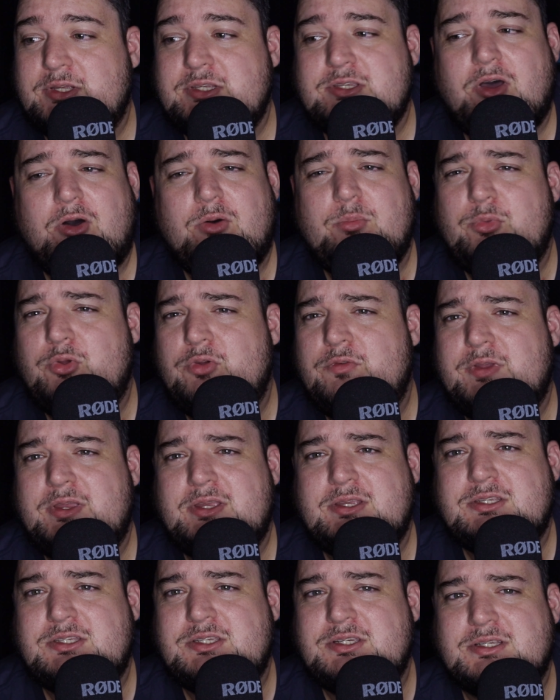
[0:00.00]
This whole
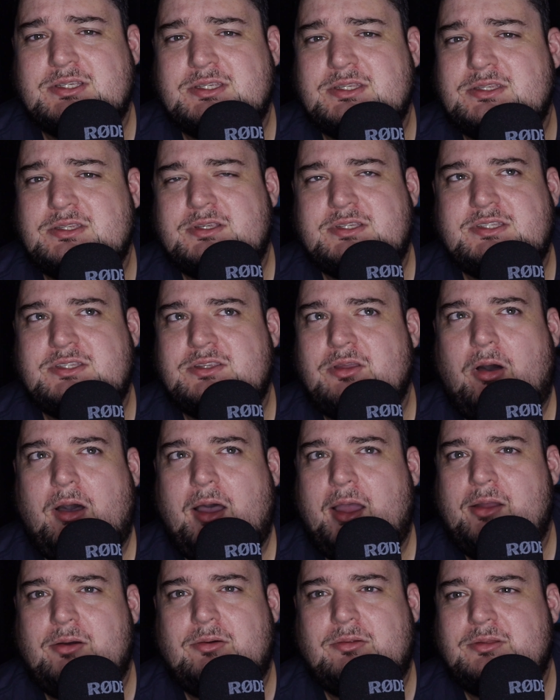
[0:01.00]
movie is just the
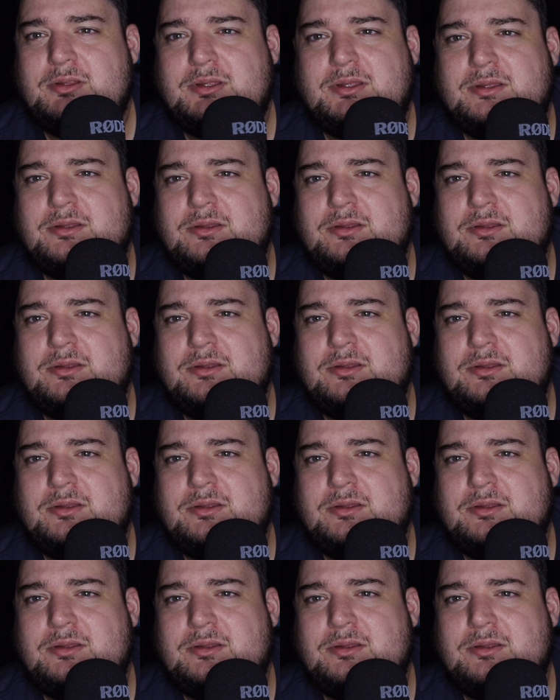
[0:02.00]
style